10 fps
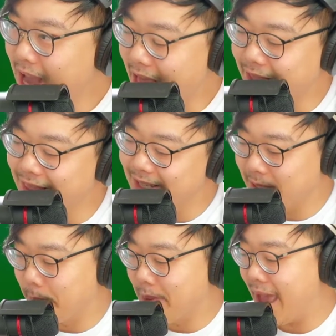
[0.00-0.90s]
And then there's
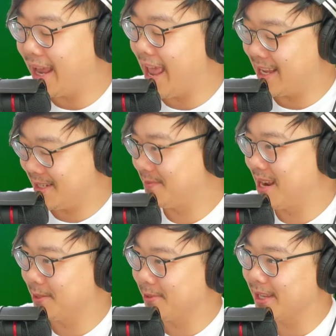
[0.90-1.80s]
the badass
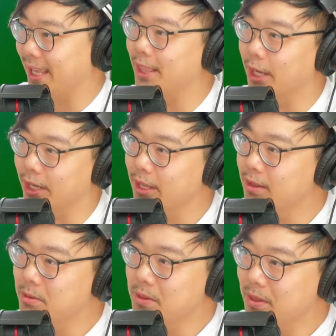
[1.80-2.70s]
brands where it's like, look,
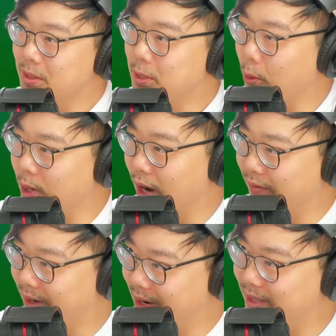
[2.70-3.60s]
no
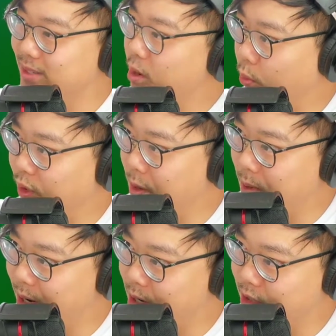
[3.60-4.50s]
governors, no
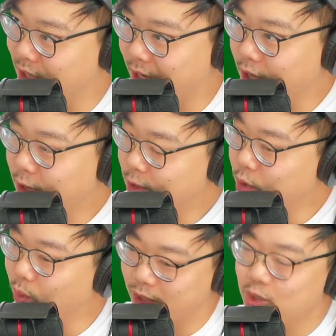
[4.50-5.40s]
limiters, like do
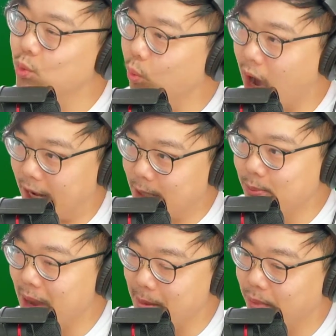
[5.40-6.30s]
what you want. You
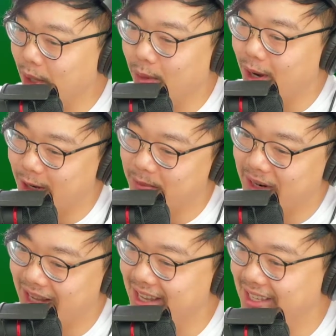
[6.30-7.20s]
may blow all your
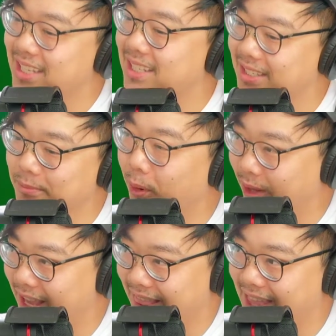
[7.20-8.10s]
money. Is this more
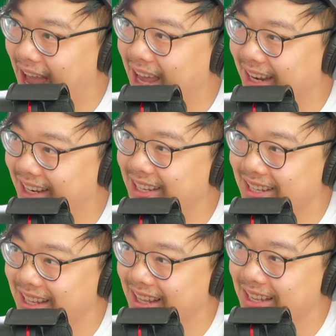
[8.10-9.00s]
like that?
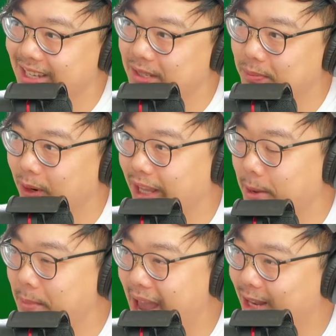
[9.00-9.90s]
Is this more like a
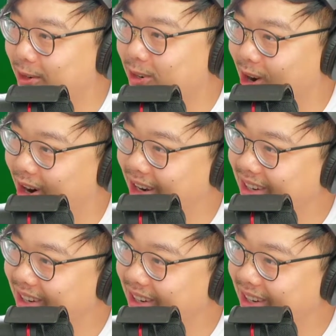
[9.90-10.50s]
manual car?